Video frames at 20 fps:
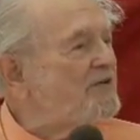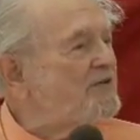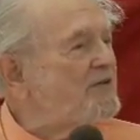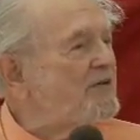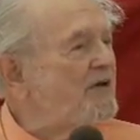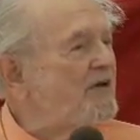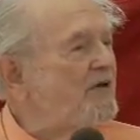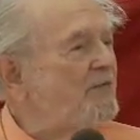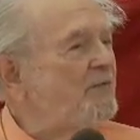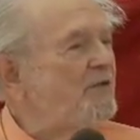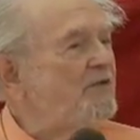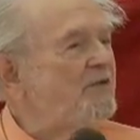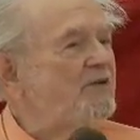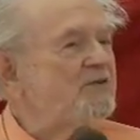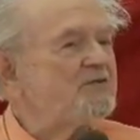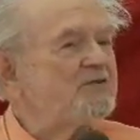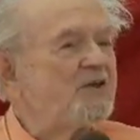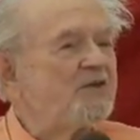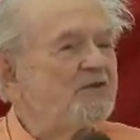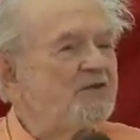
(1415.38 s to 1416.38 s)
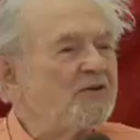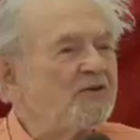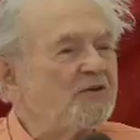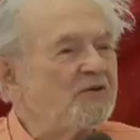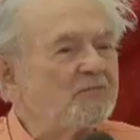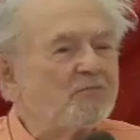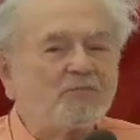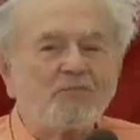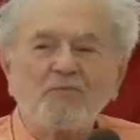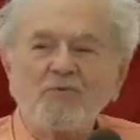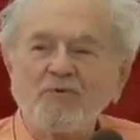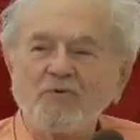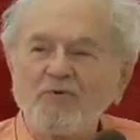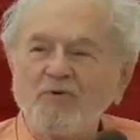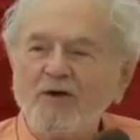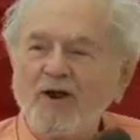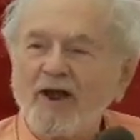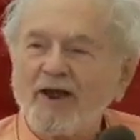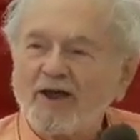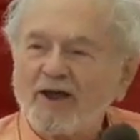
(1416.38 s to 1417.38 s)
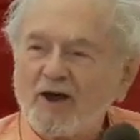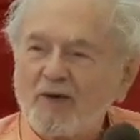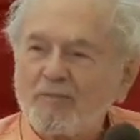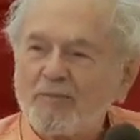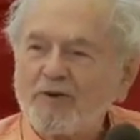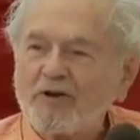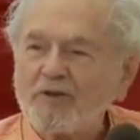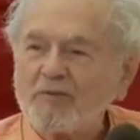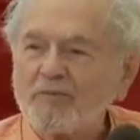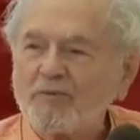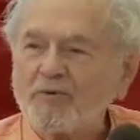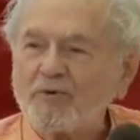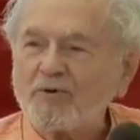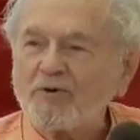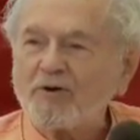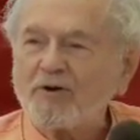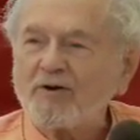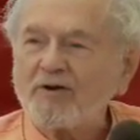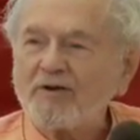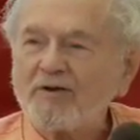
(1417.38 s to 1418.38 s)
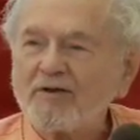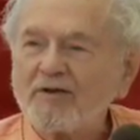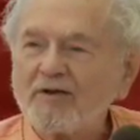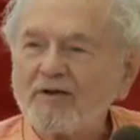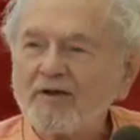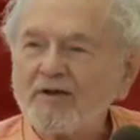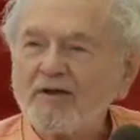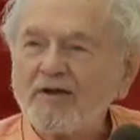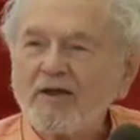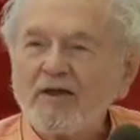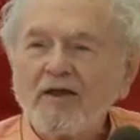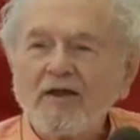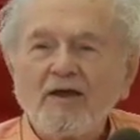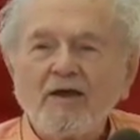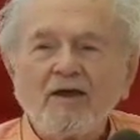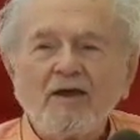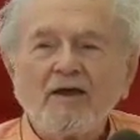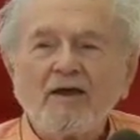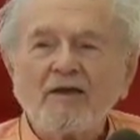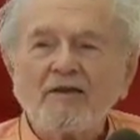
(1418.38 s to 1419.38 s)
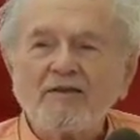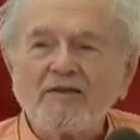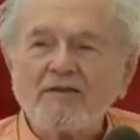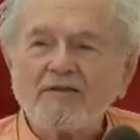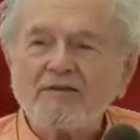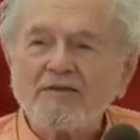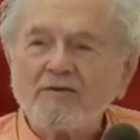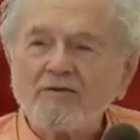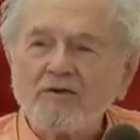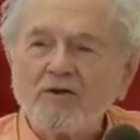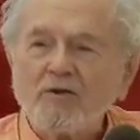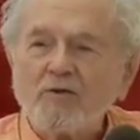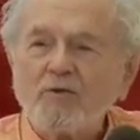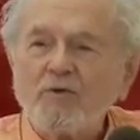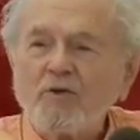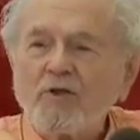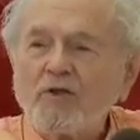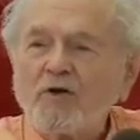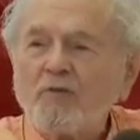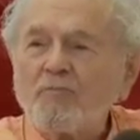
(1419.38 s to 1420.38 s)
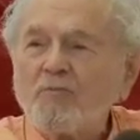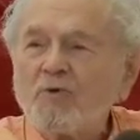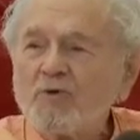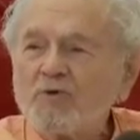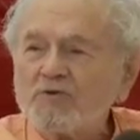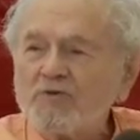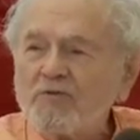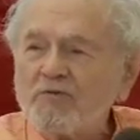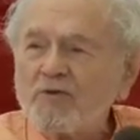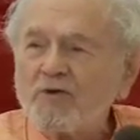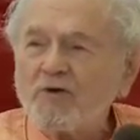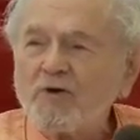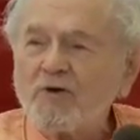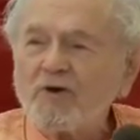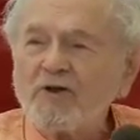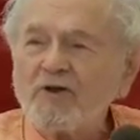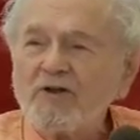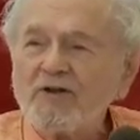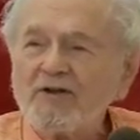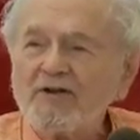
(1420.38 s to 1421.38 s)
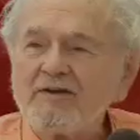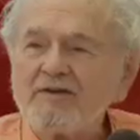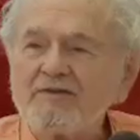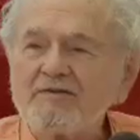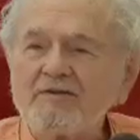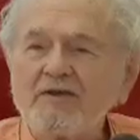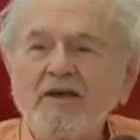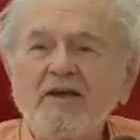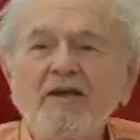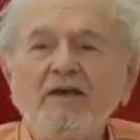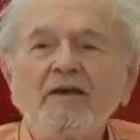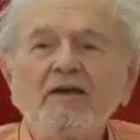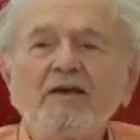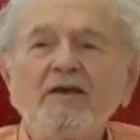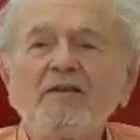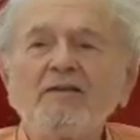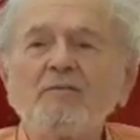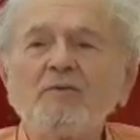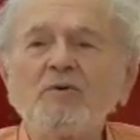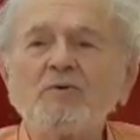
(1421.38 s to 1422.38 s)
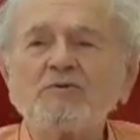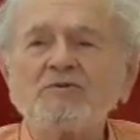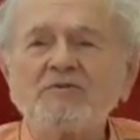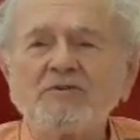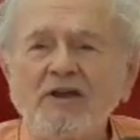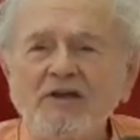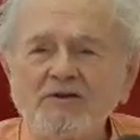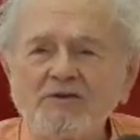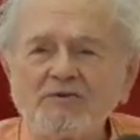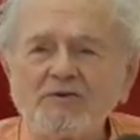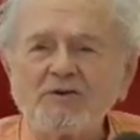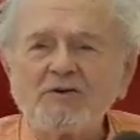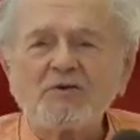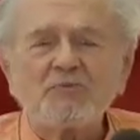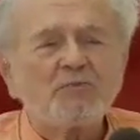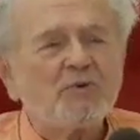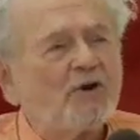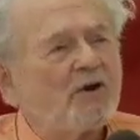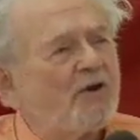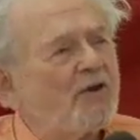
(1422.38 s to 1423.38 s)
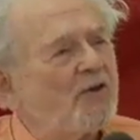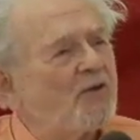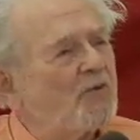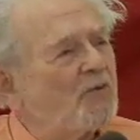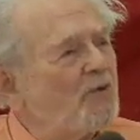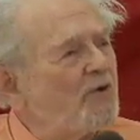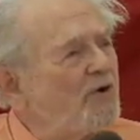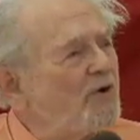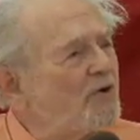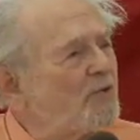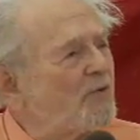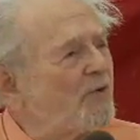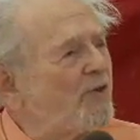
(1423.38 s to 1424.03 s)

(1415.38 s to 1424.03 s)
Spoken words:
is there, but there's nothing to drag up anymore. And you know where most of the oil is? In the most dangerous part of the world,